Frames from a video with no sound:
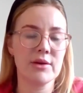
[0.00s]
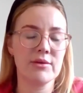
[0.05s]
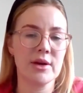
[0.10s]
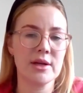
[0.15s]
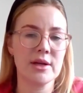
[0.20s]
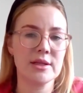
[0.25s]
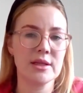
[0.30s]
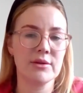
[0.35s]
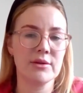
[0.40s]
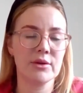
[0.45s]

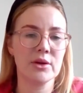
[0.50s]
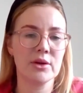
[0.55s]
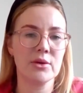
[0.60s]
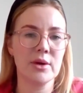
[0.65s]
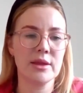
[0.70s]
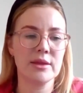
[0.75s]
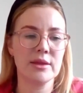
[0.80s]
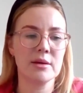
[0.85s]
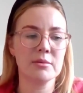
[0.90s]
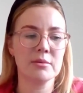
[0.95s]
very
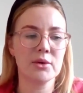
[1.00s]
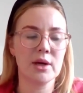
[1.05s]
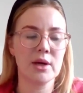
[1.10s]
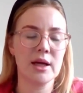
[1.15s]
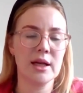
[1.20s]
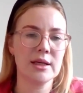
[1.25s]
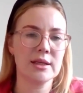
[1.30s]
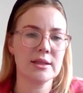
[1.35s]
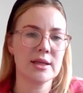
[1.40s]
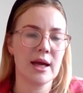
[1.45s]
difficult, and they're more
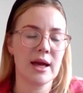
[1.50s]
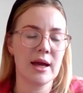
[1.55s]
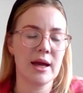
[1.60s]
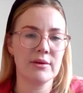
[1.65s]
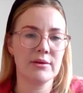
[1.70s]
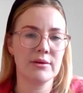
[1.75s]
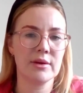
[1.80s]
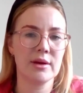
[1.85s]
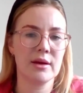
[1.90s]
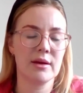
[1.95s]
likely to
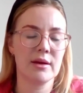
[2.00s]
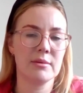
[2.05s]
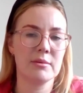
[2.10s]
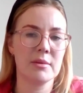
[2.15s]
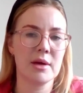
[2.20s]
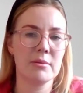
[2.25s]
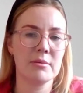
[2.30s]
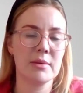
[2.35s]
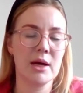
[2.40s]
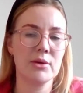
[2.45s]
have
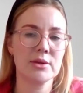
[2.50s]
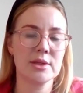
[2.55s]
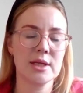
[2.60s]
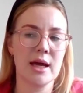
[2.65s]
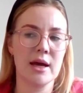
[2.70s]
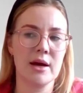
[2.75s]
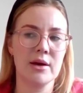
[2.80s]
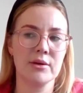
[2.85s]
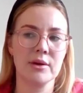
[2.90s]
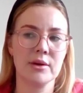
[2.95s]
a
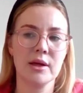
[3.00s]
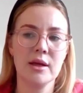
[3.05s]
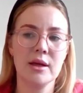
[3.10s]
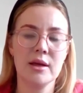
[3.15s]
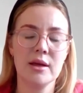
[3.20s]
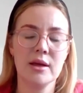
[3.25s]
meltdown.